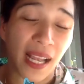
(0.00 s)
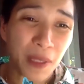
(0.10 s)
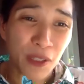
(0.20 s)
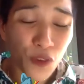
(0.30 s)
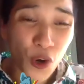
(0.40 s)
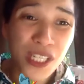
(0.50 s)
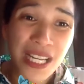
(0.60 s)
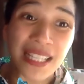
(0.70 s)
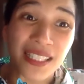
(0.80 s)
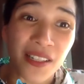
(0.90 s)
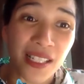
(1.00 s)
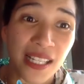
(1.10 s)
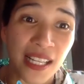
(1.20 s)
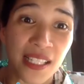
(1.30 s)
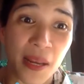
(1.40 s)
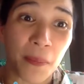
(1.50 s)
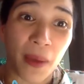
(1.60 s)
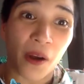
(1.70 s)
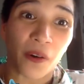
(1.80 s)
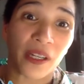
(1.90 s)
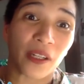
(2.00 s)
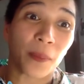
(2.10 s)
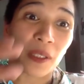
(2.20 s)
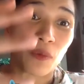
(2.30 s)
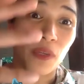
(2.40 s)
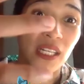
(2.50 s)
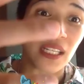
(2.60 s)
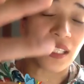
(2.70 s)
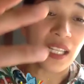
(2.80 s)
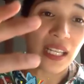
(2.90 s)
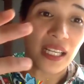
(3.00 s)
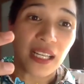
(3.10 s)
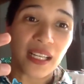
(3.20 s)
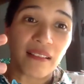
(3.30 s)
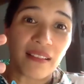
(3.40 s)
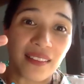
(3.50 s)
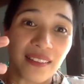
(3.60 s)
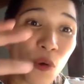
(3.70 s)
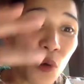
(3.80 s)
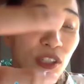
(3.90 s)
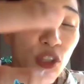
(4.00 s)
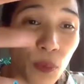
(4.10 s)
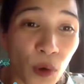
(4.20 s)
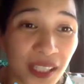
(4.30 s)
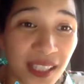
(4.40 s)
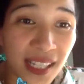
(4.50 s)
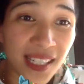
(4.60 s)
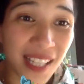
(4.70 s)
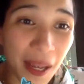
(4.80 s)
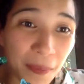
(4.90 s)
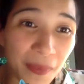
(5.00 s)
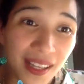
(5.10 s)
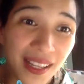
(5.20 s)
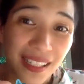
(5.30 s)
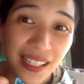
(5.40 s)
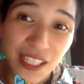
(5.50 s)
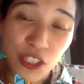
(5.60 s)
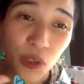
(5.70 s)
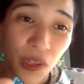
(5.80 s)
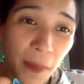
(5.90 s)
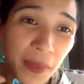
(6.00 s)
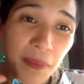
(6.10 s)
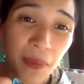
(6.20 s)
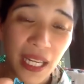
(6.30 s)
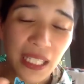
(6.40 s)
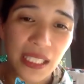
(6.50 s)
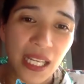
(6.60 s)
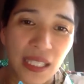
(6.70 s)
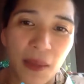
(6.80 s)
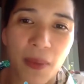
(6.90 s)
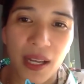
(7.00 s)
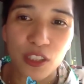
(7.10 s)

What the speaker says: I mean, of course, literacy is empowering, but we need the whole support system needs to come in place, diba?